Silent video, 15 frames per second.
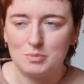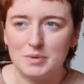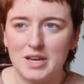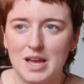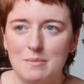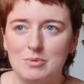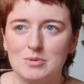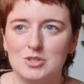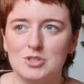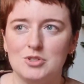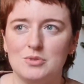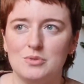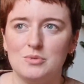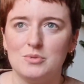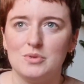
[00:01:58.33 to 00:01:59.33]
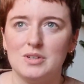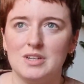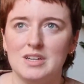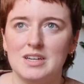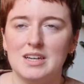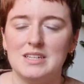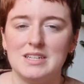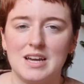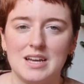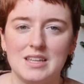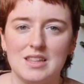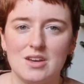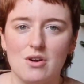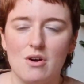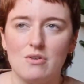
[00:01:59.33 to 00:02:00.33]
being able to
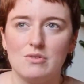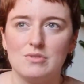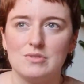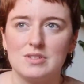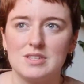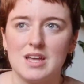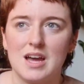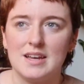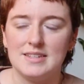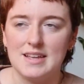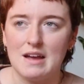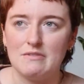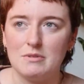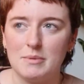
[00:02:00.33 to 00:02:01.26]
attain the goals that I set for